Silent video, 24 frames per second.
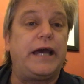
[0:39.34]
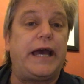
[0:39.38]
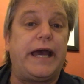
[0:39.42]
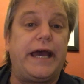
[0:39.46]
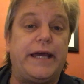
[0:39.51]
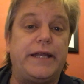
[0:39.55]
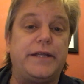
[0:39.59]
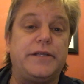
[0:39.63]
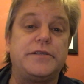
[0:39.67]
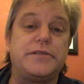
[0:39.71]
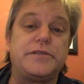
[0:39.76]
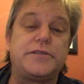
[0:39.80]

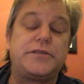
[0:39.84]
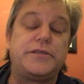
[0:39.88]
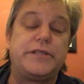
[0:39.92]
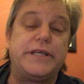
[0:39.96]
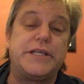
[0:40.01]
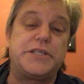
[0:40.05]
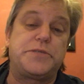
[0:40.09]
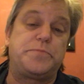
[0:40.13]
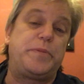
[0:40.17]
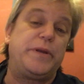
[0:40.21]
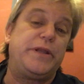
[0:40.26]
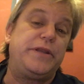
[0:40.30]
And
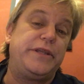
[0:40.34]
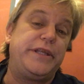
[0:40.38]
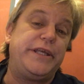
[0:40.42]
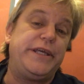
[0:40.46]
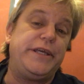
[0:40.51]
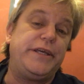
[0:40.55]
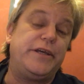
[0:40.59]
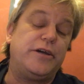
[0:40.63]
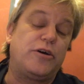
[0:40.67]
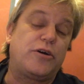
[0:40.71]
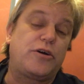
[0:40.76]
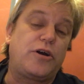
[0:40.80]
there's been
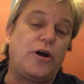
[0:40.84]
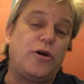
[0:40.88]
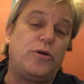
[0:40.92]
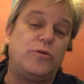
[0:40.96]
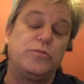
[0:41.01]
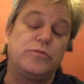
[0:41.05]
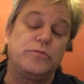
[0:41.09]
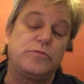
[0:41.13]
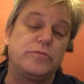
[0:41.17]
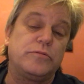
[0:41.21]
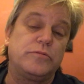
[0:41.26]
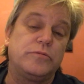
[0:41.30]
the
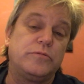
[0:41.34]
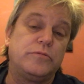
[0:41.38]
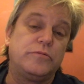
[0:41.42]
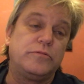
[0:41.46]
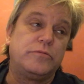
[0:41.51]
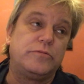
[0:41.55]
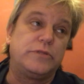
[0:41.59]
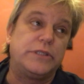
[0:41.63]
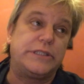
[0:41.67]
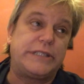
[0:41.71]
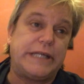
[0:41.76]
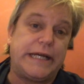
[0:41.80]
Occult
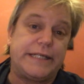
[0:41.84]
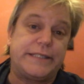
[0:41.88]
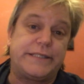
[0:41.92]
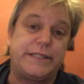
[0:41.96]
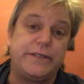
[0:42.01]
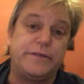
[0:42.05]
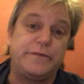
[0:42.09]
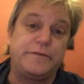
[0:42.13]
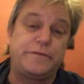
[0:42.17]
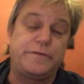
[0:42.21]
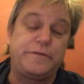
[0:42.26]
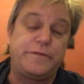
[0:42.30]

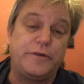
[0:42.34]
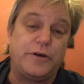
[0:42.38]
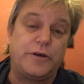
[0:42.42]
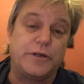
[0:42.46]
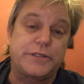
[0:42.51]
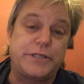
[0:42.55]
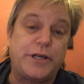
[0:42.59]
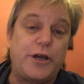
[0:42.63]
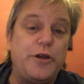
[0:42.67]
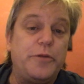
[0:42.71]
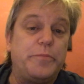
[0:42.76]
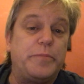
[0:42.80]
Detective
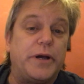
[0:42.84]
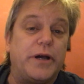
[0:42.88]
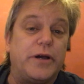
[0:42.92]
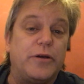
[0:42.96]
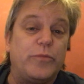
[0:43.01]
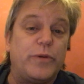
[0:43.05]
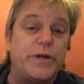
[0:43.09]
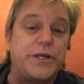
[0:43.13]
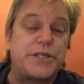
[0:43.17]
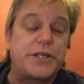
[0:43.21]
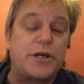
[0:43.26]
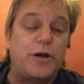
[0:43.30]

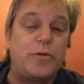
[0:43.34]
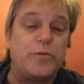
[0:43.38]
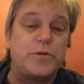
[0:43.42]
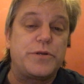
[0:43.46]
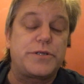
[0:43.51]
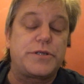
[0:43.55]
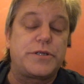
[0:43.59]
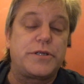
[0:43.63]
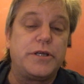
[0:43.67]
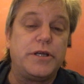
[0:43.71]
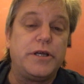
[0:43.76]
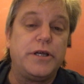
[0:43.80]
October, which I
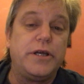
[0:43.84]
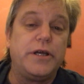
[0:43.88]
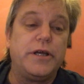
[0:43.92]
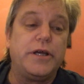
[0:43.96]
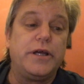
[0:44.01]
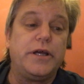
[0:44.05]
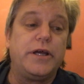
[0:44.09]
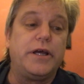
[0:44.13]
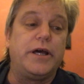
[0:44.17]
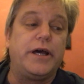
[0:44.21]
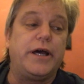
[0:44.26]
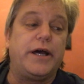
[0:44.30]
was
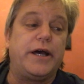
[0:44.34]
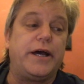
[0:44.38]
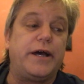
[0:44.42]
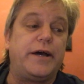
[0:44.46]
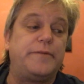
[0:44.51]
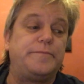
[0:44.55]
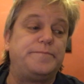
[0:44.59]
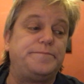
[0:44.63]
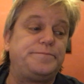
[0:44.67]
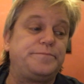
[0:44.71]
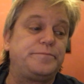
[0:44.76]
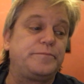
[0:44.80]

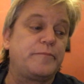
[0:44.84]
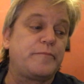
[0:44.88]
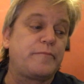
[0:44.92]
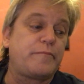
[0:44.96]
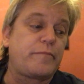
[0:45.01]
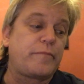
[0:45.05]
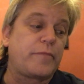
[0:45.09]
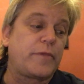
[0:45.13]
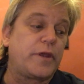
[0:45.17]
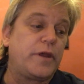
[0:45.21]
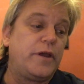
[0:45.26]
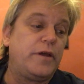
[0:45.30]

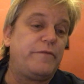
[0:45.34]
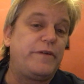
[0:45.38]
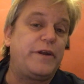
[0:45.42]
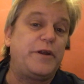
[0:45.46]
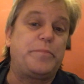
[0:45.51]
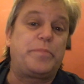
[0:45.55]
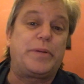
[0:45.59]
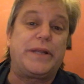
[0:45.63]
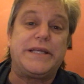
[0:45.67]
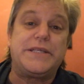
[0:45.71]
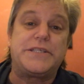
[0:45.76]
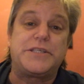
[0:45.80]

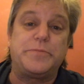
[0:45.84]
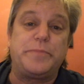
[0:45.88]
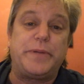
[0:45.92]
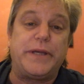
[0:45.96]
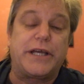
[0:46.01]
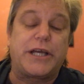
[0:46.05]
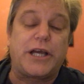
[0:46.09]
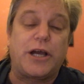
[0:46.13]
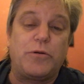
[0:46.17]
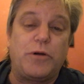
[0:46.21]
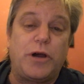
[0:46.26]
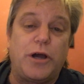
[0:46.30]
very pleased to
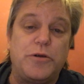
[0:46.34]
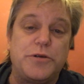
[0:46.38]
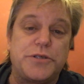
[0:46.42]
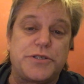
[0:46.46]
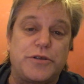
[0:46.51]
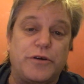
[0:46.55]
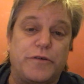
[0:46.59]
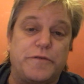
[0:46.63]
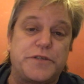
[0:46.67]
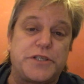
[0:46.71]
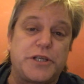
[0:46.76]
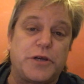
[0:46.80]
be a
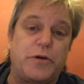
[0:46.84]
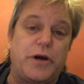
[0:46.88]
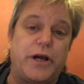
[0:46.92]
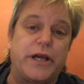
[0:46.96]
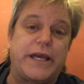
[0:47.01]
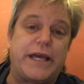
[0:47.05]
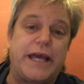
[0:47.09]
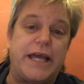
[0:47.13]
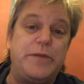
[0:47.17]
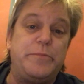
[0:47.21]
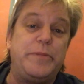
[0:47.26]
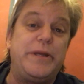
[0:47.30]
co-host of. So
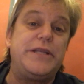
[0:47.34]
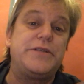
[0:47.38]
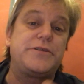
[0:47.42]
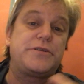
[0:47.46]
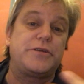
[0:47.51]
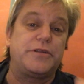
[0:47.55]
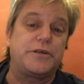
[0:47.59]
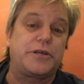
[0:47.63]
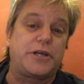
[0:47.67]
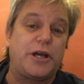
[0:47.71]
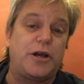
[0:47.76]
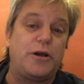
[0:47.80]
I came
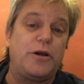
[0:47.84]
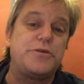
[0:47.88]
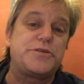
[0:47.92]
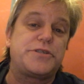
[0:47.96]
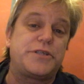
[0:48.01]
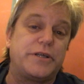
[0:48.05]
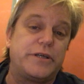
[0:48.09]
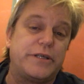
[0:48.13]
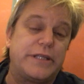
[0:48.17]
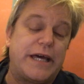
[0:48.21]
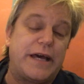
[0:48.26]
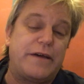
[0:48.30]
into the
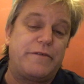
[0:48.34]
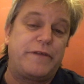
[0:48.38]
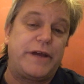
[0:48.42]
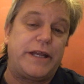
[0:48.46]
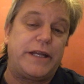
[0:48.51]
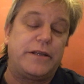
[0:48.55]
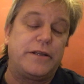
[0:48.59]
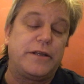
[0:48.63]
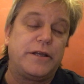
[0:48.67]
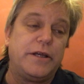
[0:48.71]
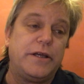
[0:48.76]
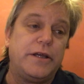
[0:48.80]
co-hosting of that
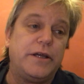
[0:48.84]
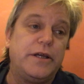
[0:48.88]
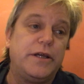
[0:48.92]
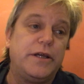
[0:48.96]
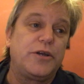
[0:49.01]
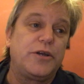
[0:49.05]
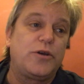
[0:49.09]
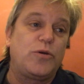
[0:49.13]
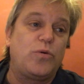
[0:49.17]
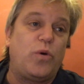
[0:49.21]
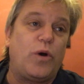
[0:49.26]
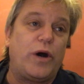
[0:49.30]
event
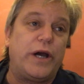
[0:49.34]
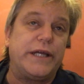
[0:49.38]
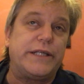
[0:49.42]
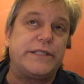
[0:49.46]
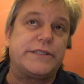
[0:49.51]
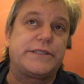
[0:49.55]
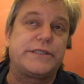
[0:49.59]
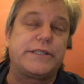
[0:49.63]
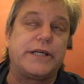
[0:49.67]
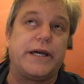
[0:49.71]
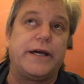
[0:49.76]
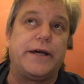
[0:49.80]

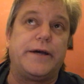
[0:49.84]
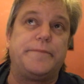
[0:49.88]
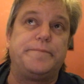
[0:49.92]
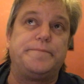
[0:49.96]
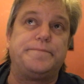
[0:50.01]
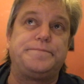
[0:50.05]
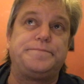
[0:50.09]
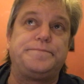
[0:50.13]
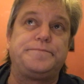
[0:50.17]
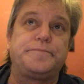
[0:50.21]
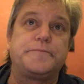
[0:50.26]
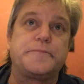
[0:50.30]
quite
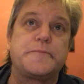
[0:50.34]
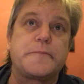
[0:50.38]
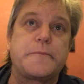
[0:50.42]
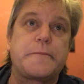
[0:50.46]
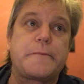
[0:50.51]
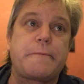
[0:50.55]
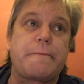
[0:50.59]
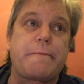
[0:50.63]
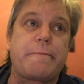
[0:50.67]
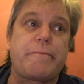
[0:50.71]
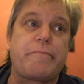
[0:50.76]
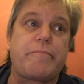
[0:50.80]

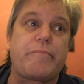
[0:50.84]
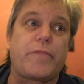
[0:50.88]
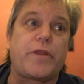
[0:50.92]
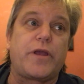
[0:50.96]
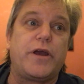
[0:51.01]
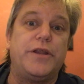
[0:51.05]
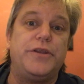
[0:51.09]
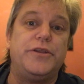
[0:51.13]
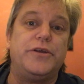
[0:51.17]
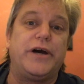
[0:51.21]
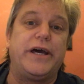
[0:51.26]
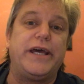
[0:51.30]

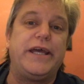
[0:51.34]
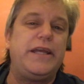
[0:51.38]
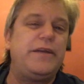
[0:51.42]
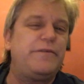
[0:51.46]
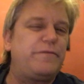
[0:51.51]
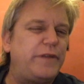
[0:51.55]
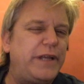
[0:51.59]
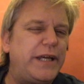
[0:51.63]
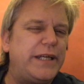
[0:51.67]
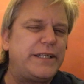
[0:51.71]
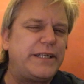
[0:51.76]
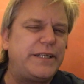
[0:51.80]

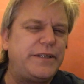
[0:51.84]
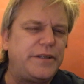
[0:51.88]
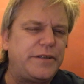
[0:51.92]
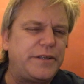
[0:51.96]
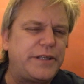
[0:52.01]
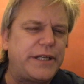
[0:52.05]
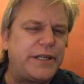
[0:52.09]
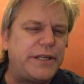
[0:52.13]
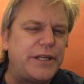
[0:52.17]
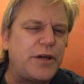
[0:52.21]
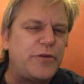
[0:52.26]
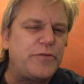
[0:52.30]
naively. I
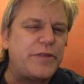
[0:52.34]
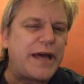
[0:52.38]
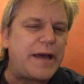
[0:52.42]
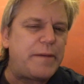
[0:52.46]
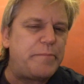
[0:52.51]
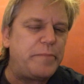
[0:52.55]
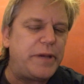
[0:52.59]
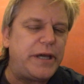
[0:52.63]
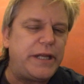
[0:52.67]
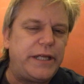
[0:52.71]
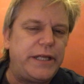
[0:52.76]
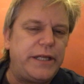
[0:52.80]
didn't know
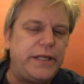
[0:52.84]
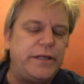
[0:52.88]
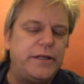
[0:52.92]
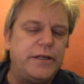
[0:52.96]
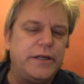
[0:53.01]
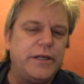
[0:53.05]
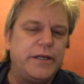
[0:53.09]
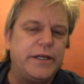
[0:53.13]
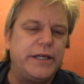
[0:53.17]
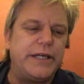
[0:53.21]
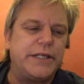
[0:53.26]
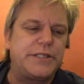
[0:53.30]
that many
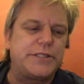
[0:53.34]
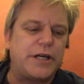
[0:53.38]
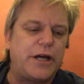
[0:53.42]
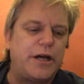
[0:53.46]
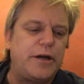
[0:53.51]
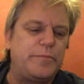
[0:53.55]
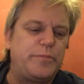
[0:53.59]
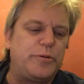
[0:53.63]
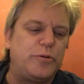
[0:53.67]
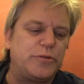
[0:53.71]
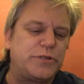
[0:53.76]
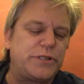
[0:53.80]

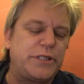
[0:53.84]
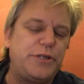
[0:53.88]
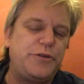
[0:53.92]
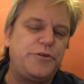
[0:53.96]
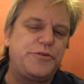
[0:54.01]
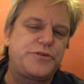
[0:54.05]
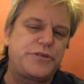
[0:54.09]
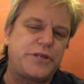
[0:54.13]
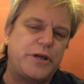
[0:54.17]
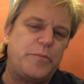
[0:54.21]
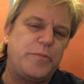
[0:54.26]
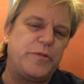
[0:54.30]
examples. I
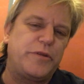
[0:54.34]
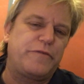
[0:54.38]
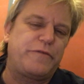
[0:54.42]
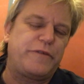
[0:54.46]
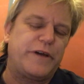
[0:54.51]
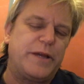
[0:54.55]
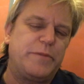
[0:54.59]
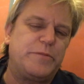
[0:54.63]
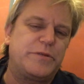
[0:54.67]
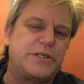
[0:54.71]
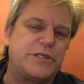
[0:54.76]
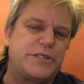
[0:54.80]
knew some of the
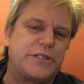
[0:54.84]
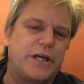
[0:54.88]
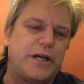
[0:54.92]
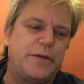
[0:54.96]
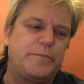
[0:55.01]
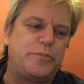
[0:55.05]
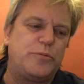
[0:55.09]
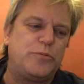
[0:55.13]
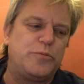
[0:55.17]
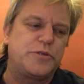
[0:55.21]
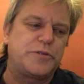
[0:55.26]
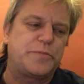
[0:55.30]
famous
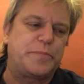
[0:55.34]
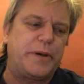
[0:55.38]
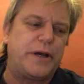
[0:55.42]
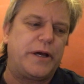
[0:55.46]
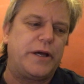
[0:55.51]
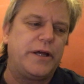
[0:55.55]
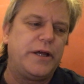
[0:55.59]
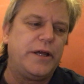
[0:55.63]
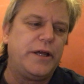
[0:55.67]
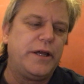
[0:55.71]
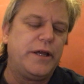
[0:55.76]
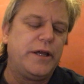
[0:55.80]
examples,
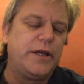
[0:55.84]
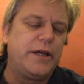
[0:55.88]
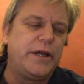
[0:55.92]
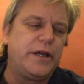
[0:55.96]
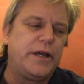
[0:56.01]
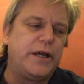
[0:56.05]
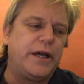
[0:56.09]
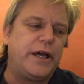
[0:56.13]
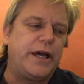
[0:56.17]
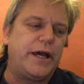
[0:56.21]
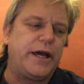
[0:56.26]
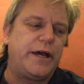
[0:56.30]
but
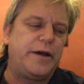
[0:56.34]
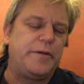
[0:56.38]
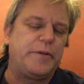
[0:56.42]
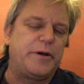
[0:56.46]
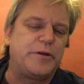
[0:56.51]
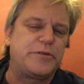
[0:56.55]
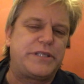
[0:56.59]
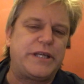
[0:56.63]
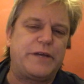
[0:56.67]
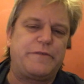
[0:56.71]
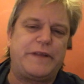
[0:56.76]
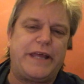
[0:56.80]
I
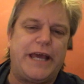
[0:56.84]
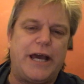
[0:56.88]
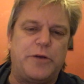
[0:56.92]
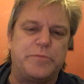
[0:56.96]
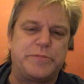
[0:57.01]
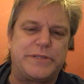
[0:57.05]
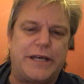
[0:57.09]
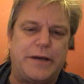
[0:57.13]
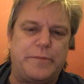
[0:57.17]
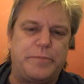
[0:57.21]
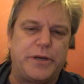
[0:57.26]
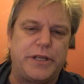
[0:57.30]
was definitely
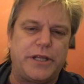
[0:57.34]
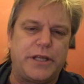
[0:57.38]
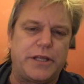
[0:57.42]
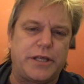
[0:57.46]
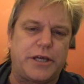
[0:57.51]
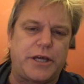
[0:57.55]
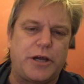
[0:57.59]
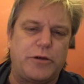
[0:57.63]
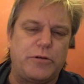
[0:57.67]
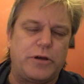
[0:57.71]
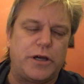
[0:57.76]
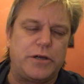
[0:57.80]
helped out by the
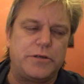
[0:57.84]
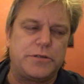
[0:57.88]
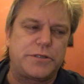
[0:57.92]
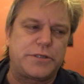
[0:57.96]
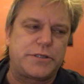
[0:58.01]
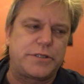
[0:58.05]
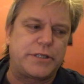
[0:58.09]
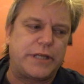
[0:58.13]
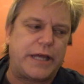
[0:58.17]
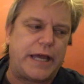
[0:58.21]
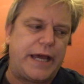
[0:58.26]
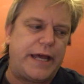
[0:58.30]
other
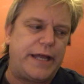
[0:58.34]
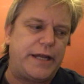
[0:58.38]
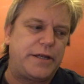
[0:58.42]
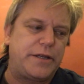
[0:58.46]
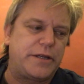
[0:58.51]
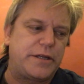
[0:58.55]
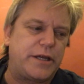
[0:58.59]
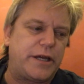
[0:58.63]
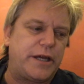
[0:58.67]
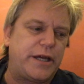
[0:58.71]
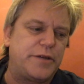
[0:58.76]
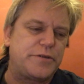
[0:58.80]
co-hosts.
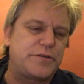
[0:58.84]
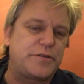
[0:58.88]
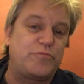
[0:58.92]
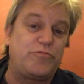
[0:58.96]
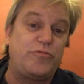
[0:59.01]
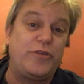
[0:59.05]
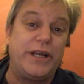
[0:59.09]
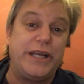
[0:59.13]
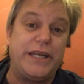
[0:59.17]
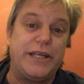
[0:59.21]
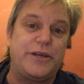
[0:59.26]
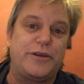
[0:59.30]
And it was a
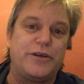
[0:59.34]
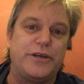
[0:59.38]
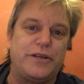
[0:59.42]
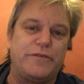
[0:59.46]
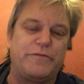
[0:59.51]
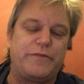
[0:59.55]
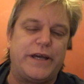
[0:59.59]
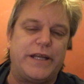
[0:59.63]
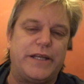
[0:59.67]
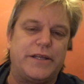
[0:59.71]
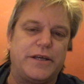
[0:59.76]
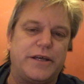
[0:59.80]
really good
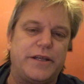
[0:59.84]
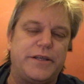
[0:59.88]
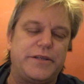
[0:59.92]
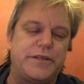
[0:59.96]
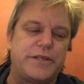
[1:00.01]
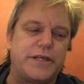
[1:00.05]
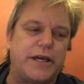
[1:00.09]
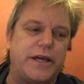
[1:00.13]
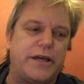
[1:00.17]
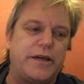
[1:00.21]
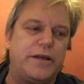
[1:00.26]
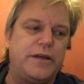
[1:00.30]
event.
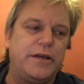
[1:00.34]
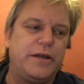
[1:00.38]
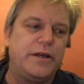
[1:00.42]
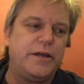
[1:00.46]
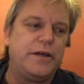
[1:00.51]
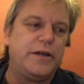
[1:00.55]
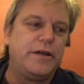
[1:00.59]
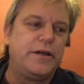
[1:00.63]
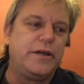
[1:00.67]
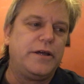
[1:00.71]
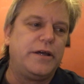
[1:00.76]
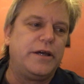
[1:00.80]
And it
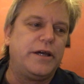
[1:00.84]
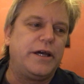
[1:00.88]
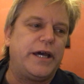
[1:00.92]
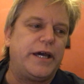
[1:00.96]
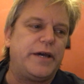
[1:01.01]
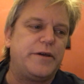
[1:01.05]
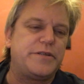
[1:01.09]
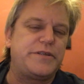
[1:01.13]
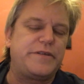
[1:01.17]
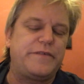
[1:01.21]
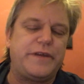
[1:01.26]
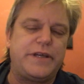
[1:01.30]

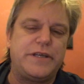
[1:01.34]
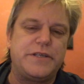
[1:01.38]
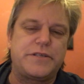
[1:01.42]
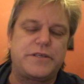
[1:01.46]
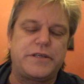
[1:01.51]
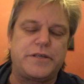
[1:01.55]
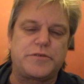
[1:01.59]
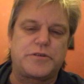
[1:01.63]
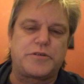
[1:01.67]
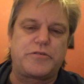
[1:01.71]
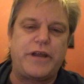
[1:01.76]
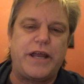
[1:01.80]

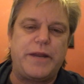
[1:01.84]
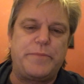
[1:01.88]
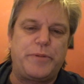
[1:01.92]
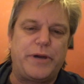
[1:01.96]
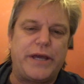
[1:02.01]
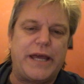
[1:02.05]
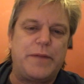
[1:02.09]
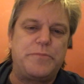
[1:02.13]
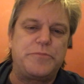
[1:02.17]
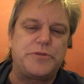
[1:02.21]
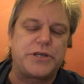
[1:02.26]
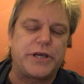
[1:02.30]
was created
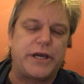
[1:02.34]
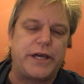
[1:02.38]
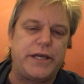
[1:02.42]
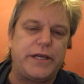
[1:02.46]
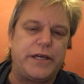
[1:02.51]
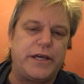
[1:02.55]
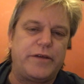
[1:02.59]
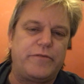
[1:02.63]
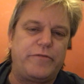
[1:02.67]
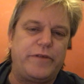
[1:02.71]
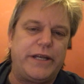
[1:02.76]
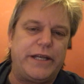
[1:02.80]
by
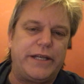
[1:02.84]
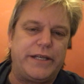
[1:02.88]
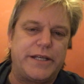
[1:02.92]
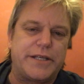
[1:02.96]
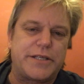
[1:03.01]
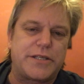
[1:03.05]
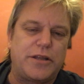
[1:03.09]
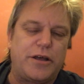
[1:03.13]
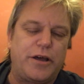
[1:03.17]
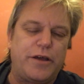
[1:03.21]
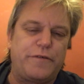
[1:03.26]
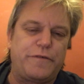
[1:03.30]
MJ at Reading
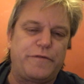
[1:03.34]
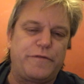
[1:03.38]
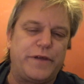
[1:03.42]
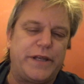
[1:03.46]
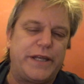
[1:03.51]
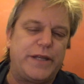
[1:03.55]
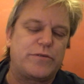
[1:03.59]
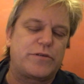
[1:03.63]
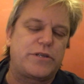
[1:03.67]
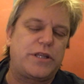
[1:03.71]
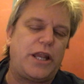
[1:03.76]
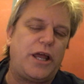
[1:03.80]
This Life.
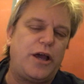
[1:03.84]
And there was